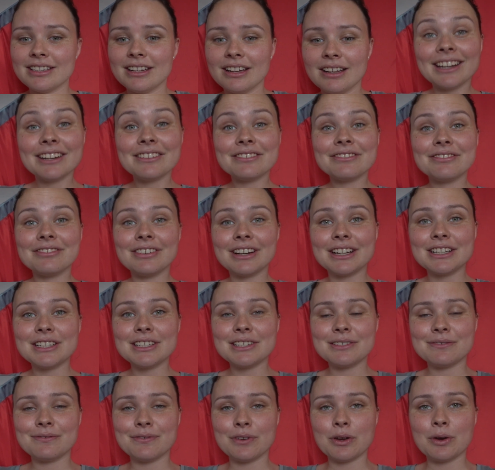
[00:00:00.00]
kind of fun
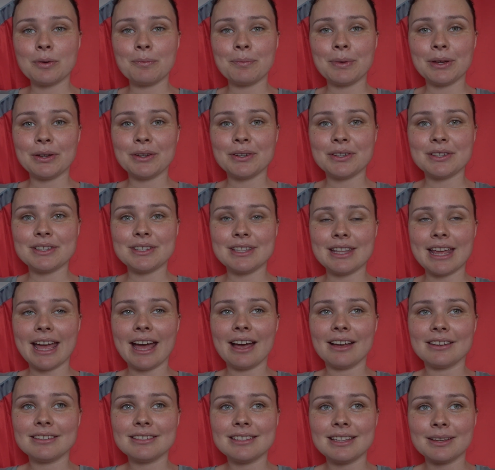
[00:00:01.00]
to film because the
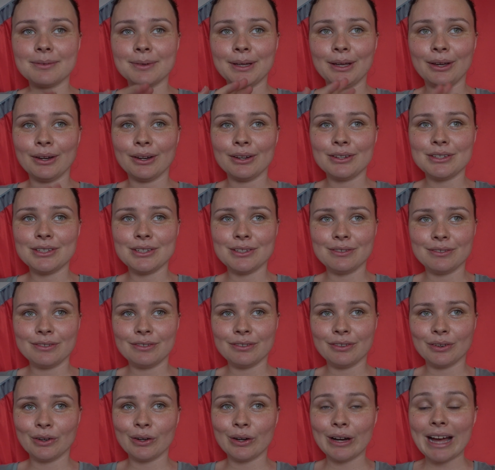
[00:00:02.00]
house that we go to
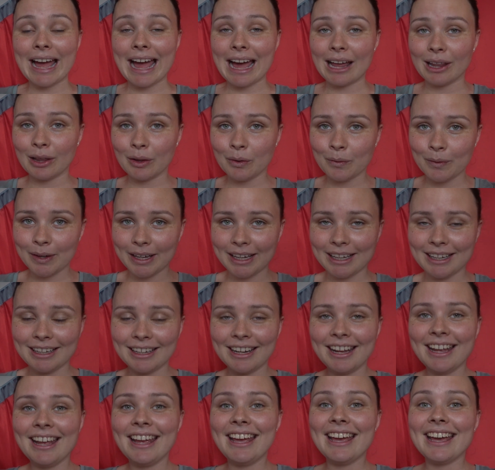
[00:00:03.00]
for Halloween
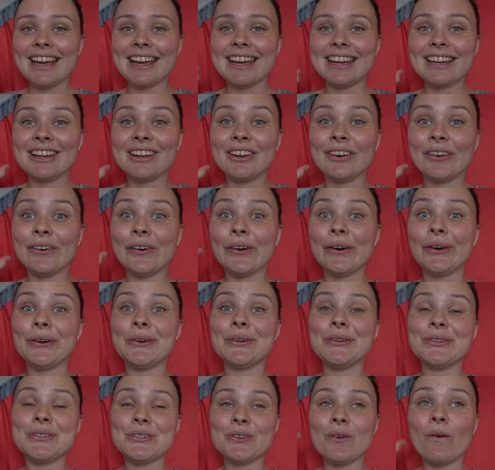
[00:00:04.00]

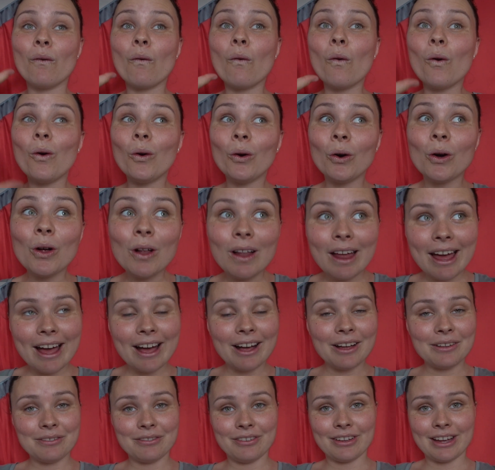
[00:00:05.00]
goes all
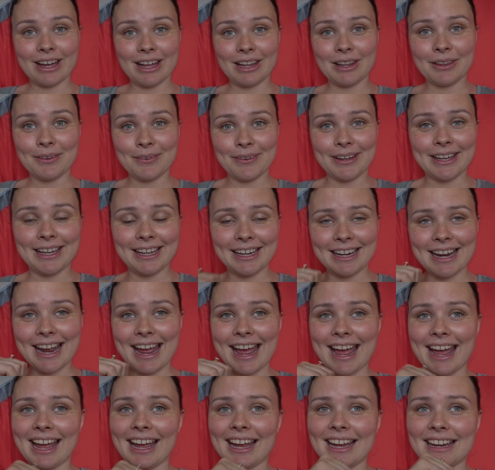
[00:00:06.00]
out for Halloween,
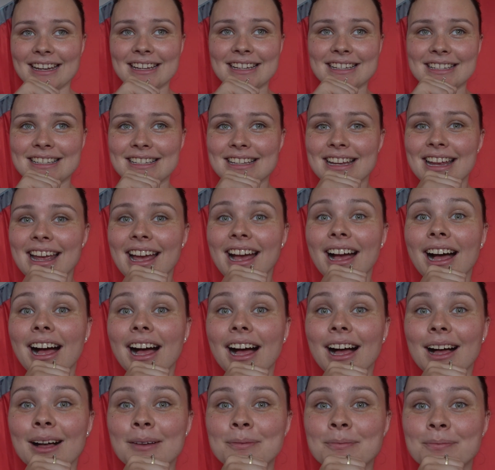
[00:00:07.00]
and
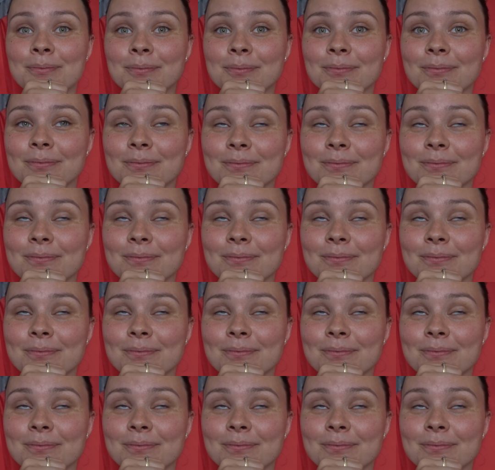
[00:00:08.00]
um,